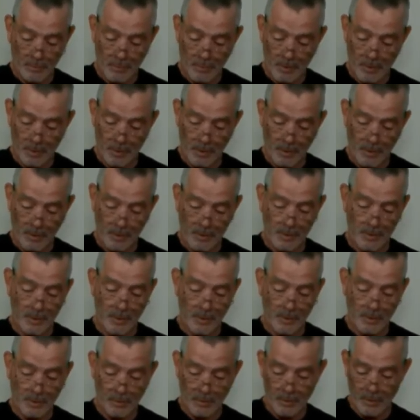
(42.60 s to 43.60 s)
I see
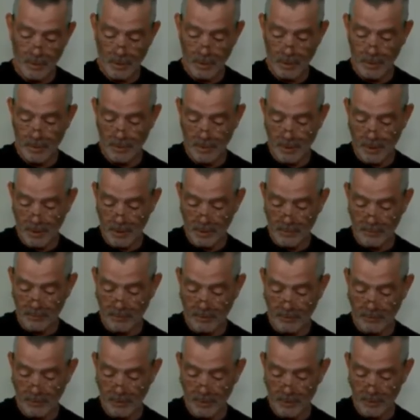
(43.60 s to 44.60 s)
it contains
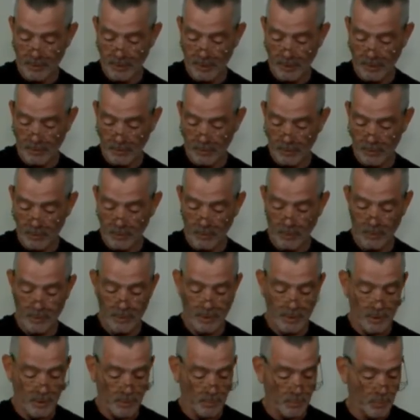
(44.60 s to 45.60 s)
50 single
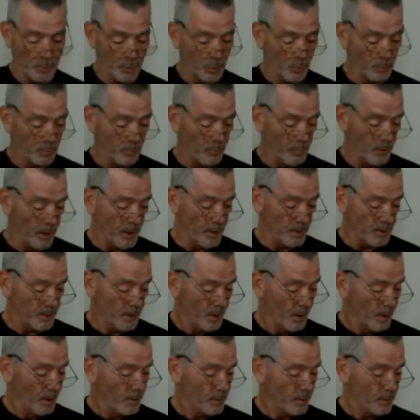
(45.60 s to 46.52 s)
units of super bands.